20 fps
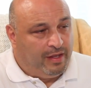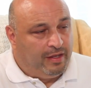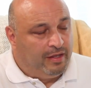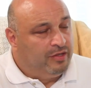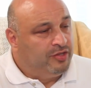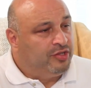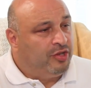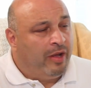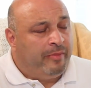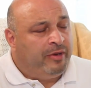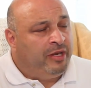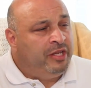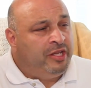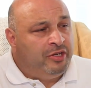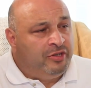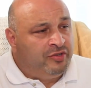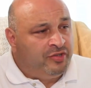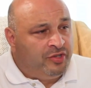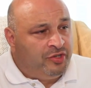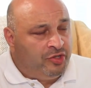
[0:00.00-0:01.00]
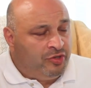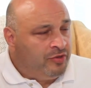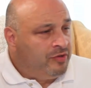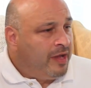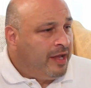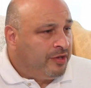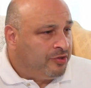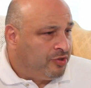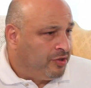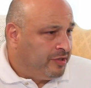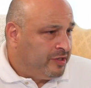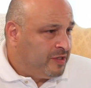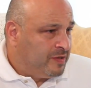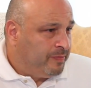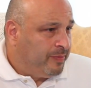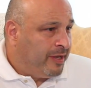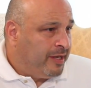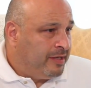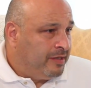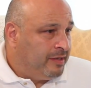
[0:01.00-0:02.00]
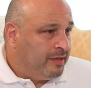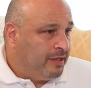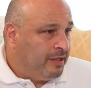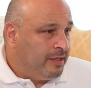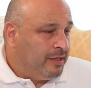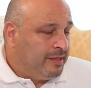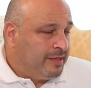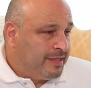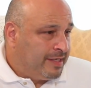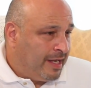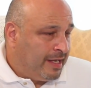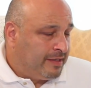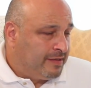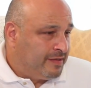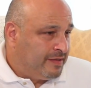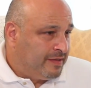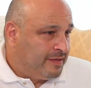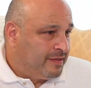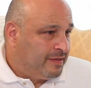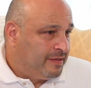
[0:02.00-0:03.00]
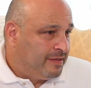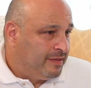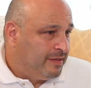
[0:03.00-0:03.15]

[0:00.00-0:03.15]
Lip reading: So how many years did you actually spend in Texas?